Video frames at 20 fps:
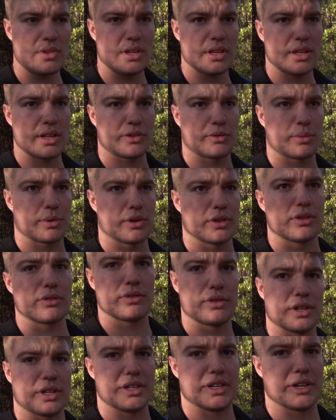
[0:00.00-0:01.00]
that's where
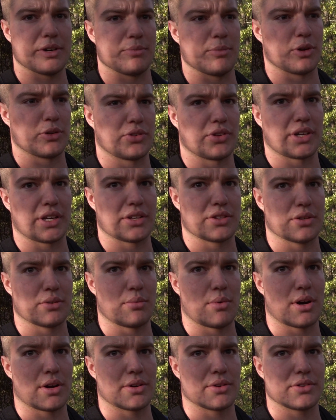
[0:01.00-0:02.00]
the deer mostly get their
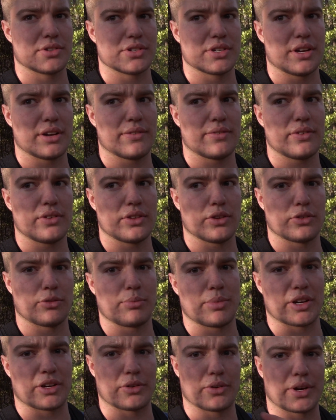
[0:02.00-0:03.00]
water and stuff. And there's a
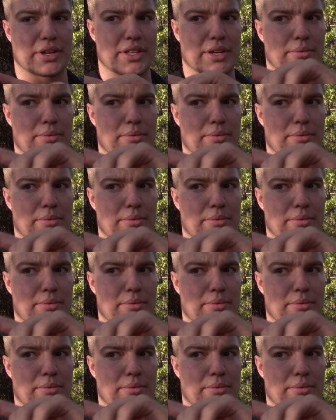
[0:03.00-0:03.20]
big creek